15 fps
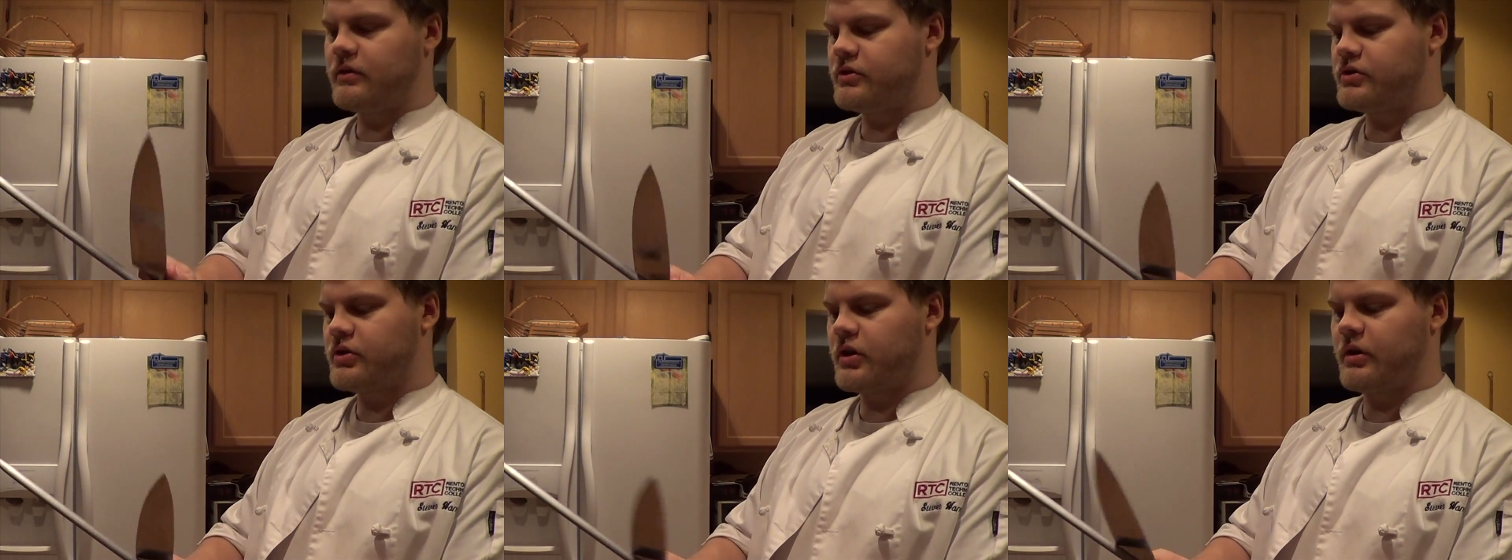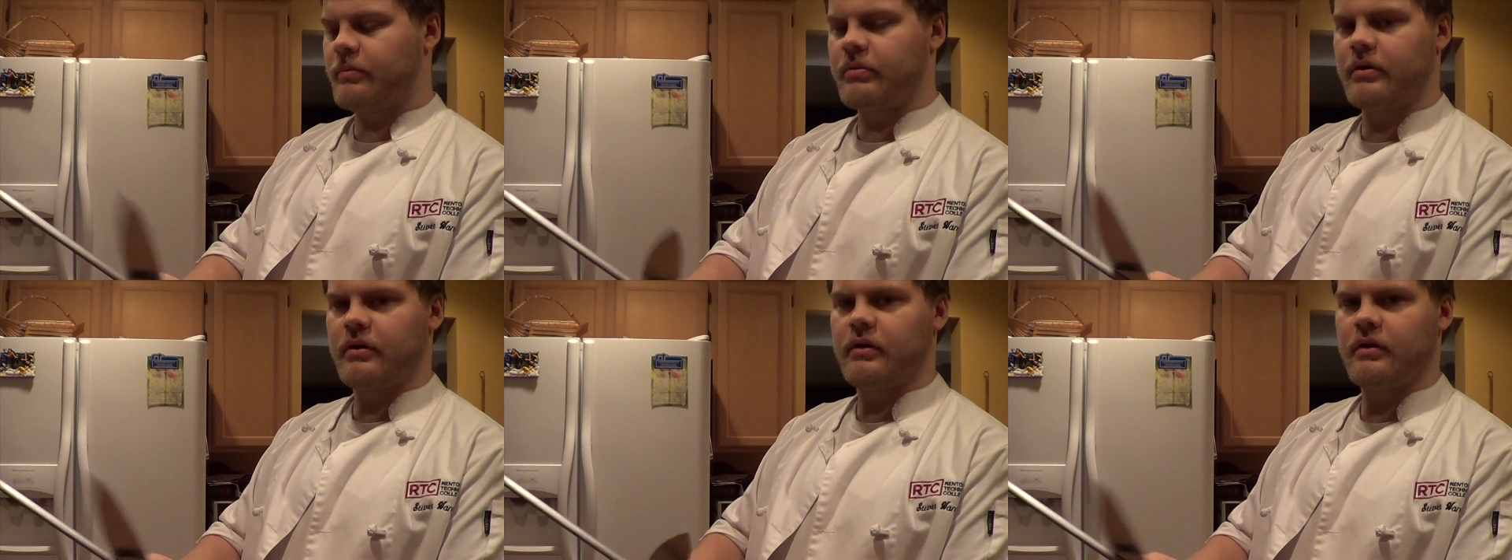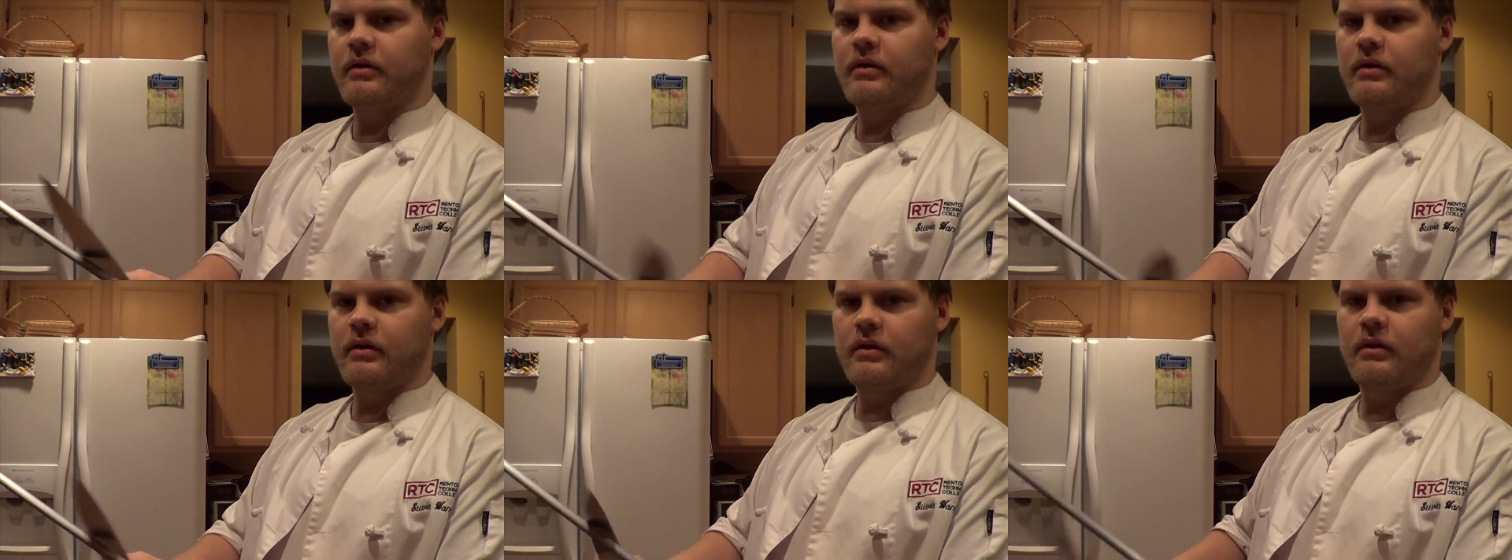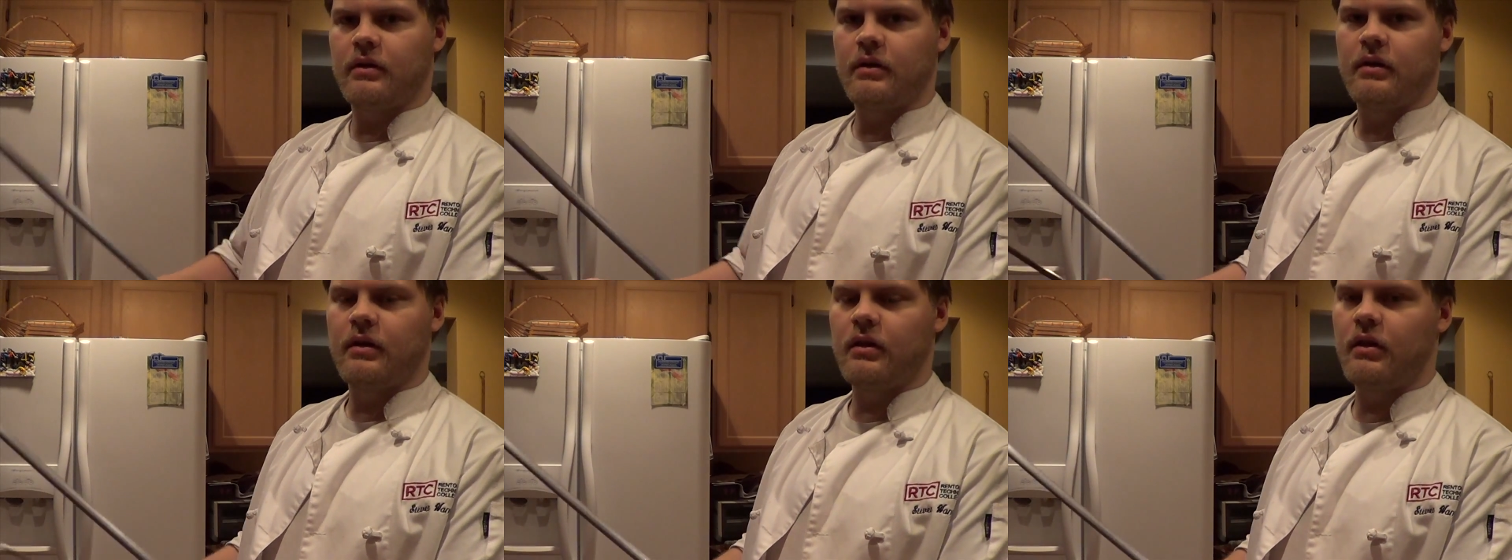sharp
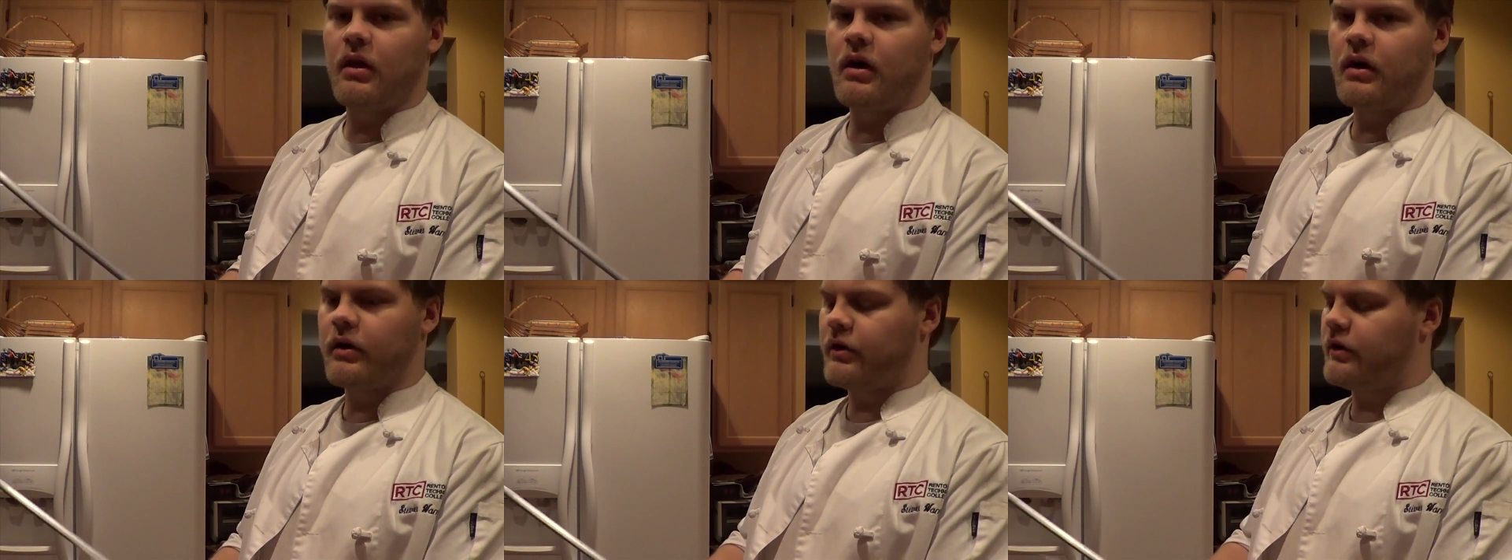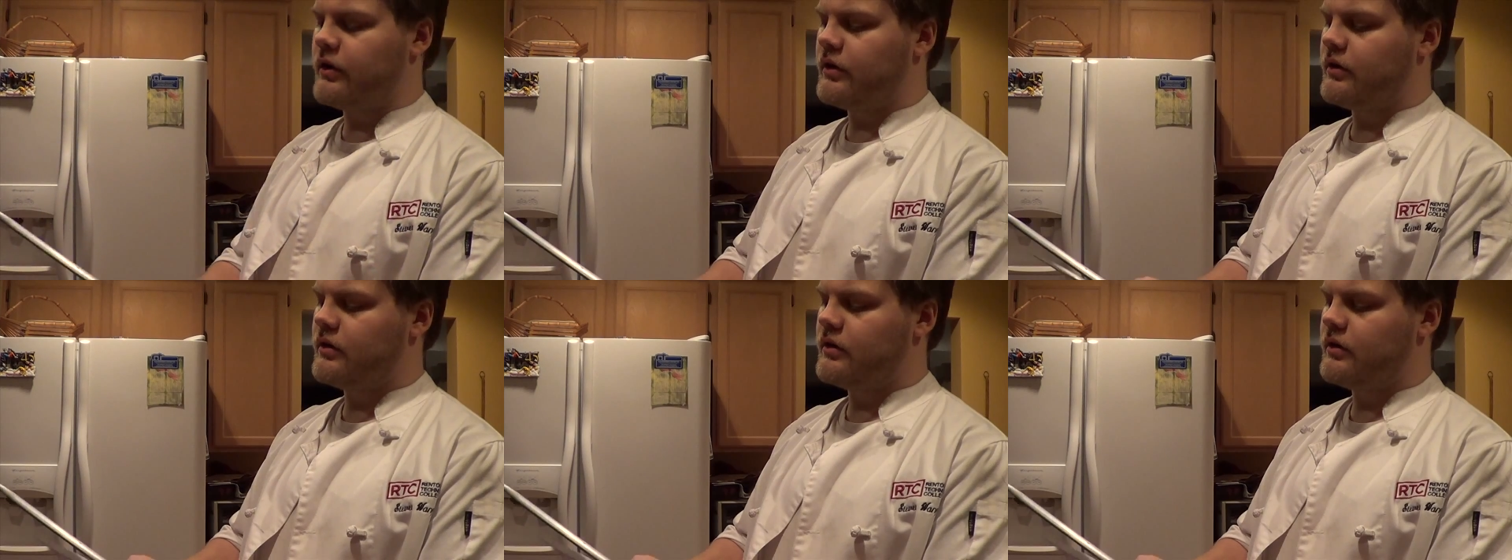longer,